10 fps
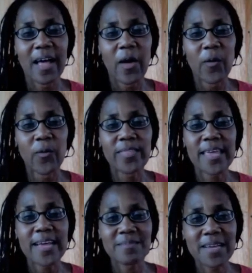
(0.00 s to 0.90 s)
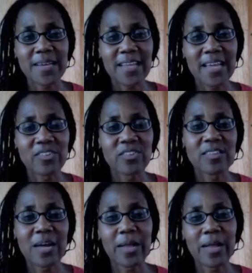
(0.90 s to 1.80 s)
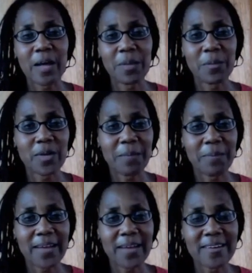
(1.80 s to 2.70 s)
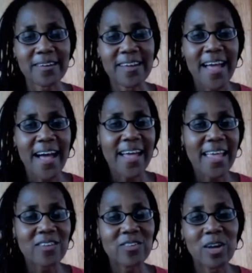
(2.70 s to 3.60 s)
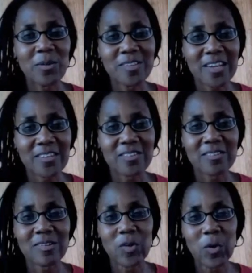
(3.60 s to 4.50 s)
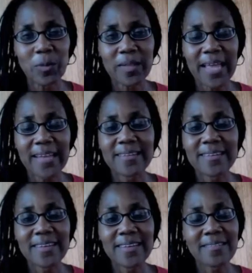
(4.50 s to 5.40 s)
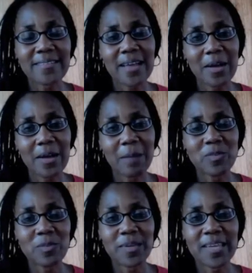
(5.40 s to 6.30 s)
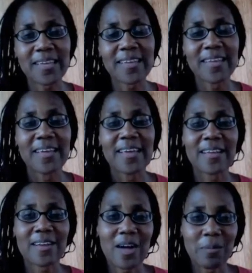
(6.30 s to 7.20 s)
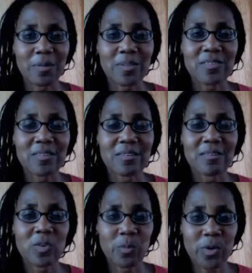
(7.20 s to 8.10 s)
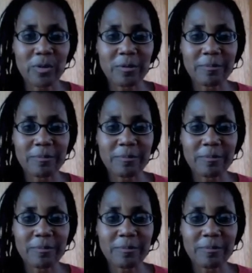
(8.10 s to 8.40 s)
with the expectation that I would help people get better. I had no intention, no plan, and did not sign up to be an accomplice to murder.